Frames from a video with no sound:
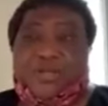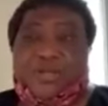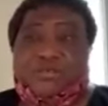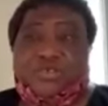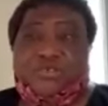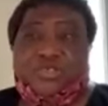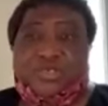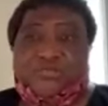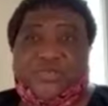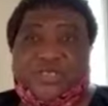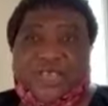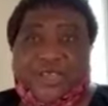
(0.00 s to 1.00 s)
using
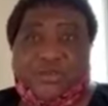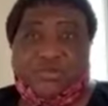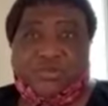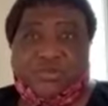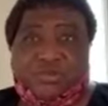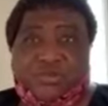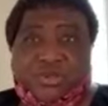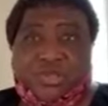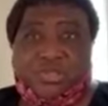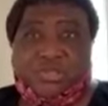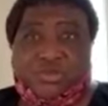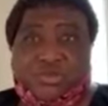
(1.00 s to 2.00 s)
recycle
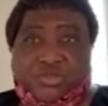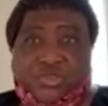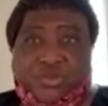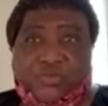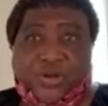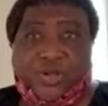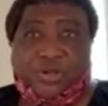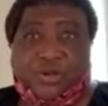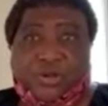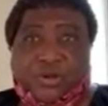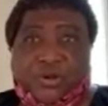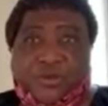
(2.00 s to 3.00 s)
is also a way
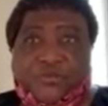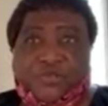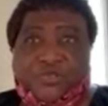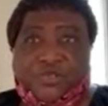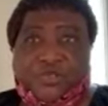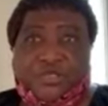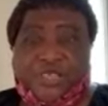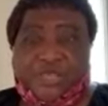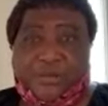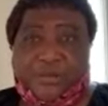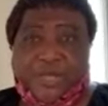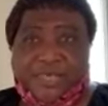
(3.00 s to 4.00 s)
of
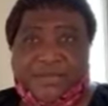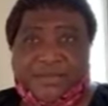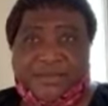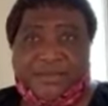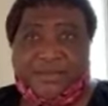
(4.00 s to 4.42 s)
sustainability,